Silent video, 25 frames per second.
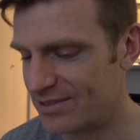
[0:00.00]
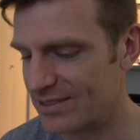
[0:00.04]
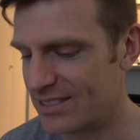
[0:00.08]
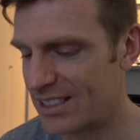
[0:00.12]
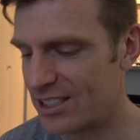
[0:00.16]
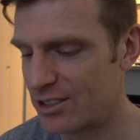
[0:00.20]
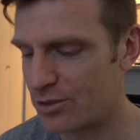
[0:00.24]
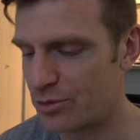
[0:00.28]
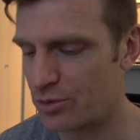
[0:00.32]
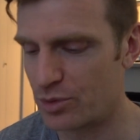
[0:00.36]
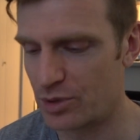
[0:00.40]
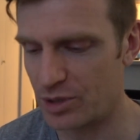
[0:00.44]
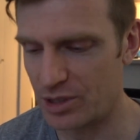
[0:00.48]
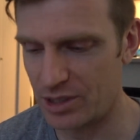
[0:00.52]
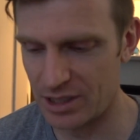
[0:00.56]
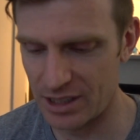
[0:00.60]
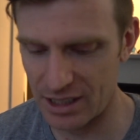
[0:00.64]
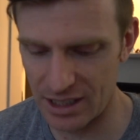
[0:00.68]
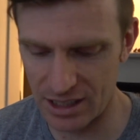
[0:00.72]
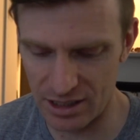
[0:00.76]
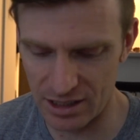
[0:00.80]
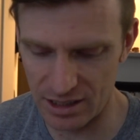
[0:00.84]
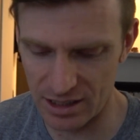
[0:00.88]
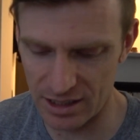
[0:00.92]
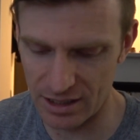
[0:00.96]
It's
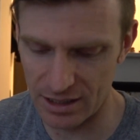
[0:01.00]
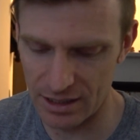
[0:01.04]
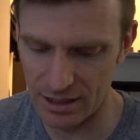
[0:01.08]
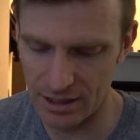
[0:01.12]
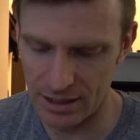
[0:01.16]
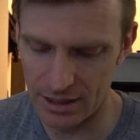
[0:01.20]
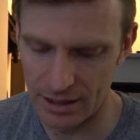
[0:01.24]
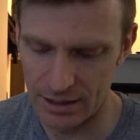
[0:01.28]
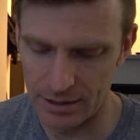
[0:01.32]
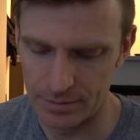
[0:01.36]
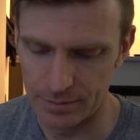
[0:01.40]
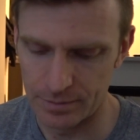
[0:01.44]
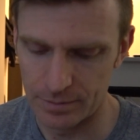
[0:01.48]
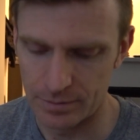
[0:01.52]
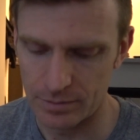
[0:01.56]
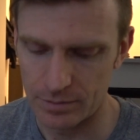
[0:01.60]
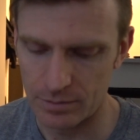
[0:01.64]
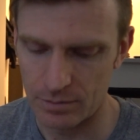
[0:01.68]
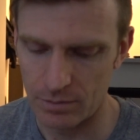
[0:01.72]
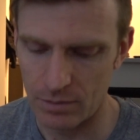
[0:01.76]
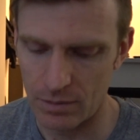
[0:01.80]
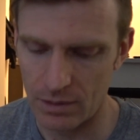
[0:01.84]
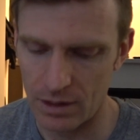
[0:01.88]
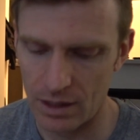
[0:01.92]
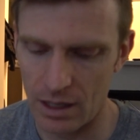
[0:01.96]
really good.
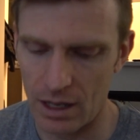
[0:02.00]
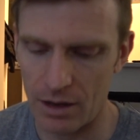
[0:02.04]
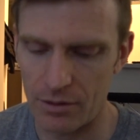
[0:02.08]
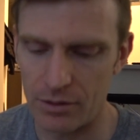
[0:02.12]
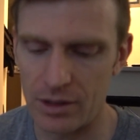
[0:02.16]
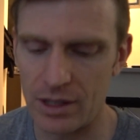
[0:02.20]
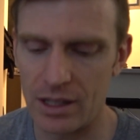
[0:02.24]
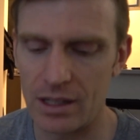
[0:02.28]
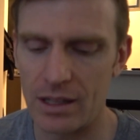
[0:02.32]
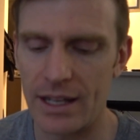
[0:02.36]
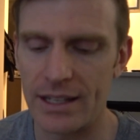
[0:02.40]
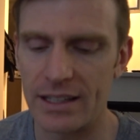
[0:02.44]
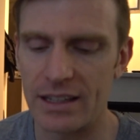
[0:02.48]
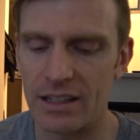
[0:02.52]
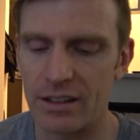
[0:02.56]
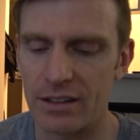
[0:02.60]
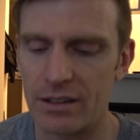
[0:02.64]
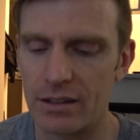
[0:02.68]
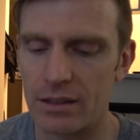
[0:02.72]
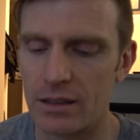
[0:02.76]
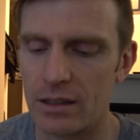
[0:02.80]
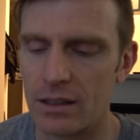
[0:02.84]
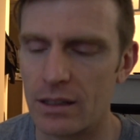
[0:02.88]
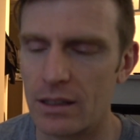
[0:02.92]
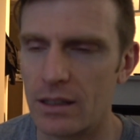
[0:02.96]
I really like
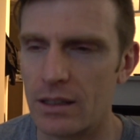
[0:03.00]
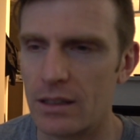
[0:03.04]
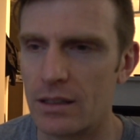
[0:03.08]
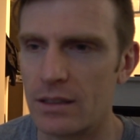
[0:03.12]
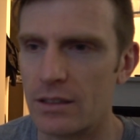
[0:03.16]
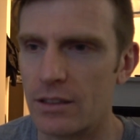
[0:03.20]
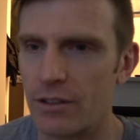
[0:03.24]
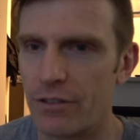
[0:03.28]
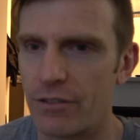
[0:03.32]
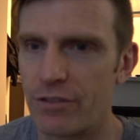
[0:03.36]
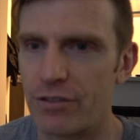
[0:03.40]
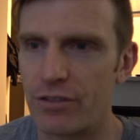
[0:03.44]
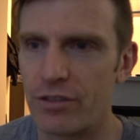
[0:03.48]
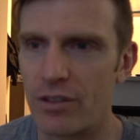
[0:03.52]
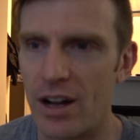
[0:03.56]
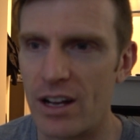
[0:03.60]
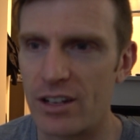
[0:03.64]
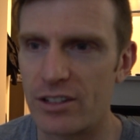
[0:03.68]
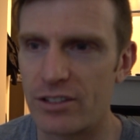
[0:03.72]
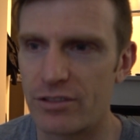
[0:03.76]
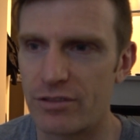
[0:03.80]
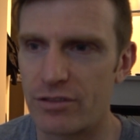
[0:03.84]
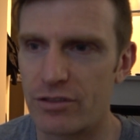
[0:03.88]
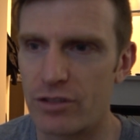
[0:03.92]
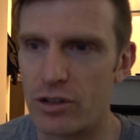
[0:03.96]
the
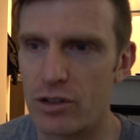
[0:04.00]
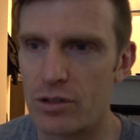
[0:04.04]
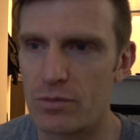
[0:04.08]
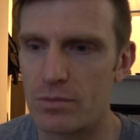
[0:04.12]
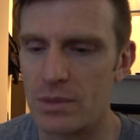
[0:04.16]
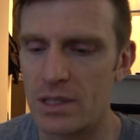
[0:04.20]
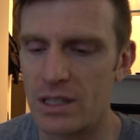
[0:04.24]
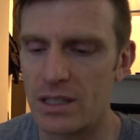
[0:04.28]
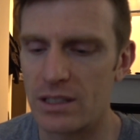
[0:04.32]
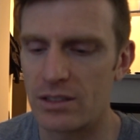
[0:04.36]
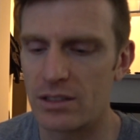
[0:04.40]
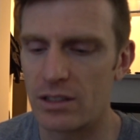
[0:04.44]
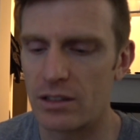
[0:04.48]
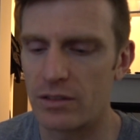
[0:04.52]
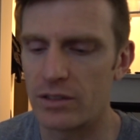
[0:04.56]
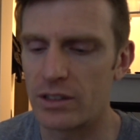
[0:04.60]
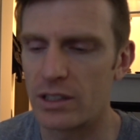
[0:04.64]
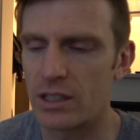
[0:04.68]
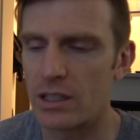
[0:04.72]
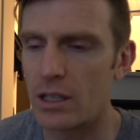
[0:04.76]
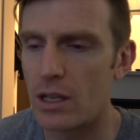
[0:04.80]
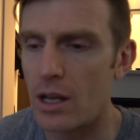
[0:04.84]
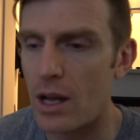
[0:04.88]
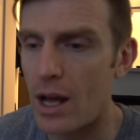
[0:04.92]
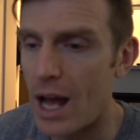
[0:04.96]
fresh firmness of
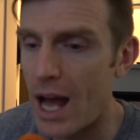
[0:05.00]
it.